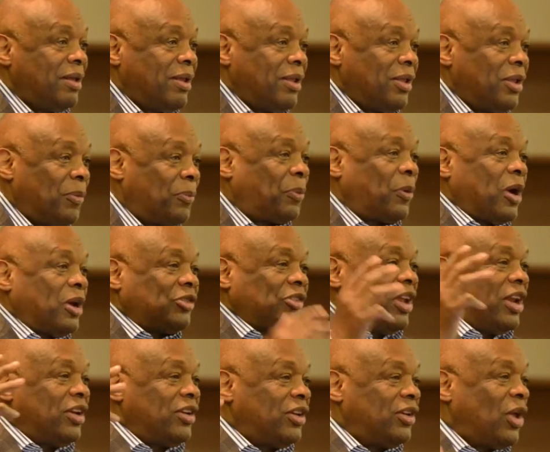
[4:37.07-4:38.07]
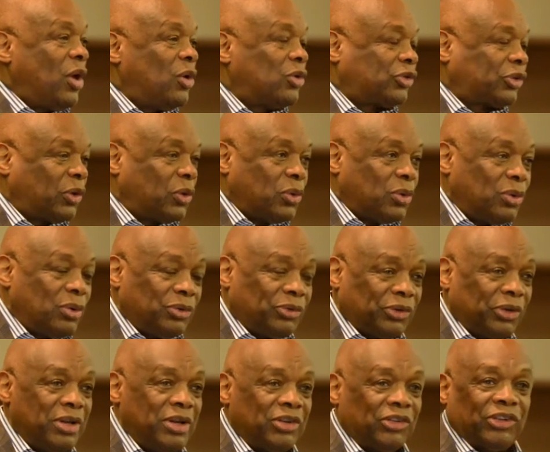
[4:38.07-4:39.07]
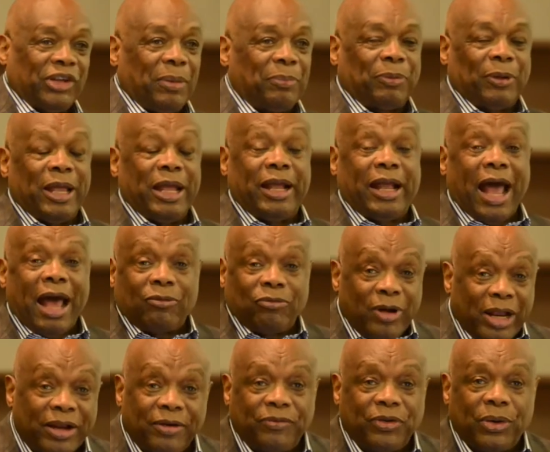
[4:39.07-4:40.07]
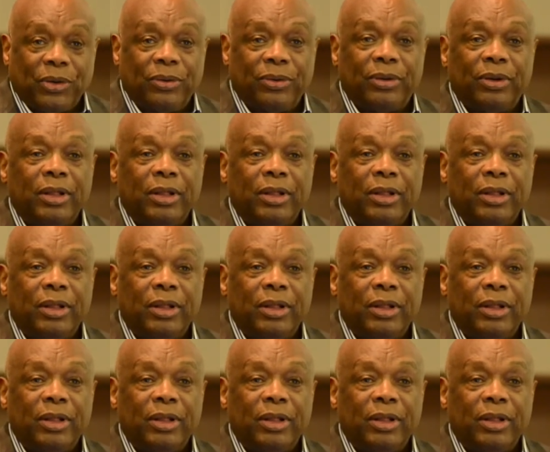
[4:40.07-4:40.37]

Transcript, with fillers: The president in those schools simply got rid of you